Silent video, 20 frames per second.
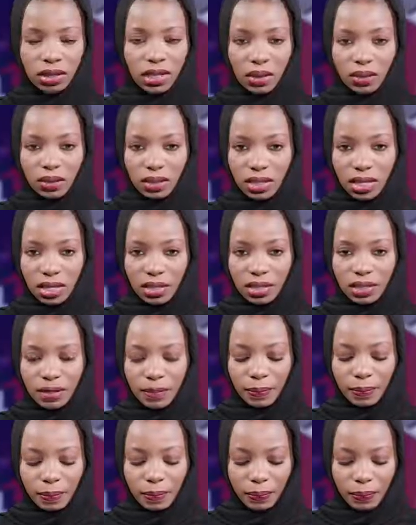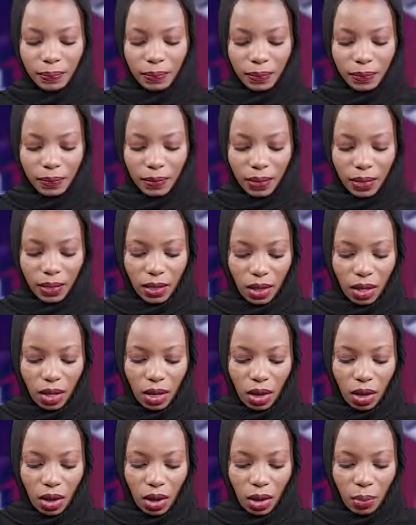downstairs.
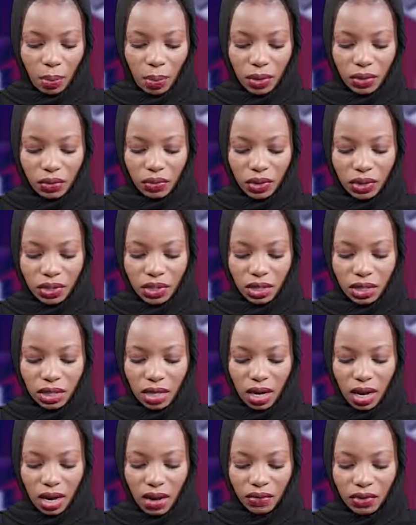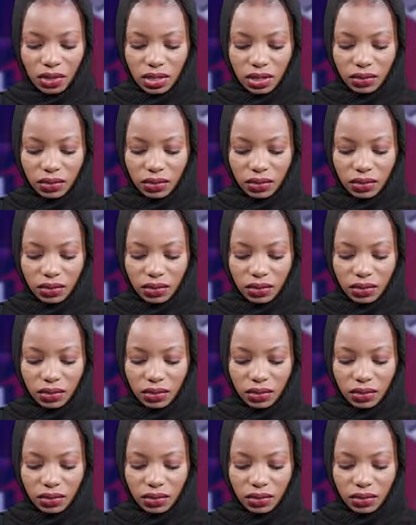Upon reaching the office